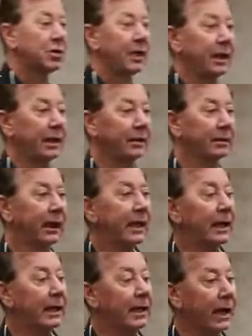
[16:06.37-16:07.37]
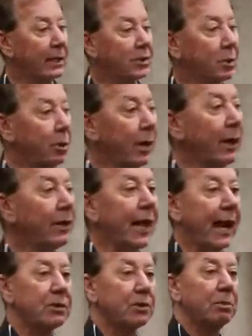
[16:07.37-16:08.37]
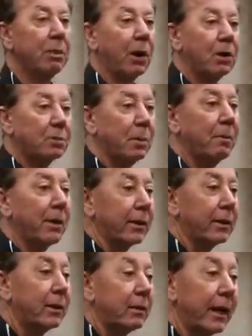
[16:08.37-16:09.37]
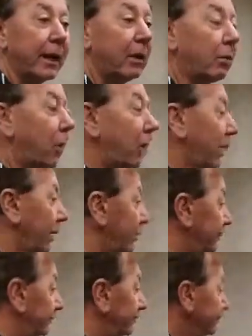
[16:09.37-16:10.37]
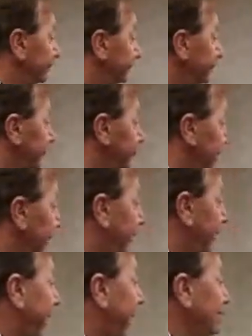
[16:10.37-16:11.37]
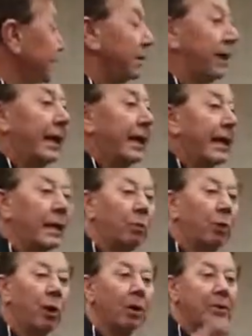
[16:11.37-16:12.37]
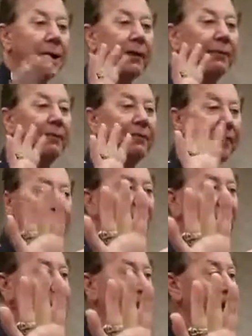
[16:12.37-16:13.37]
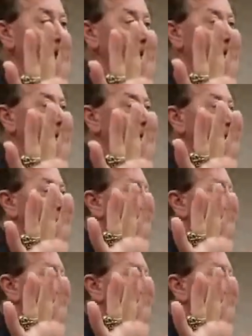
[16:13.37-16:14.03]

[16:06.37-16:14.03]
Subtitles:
skin. It takes 20,000 parts per million to make it work. 20,000. It works at 50,000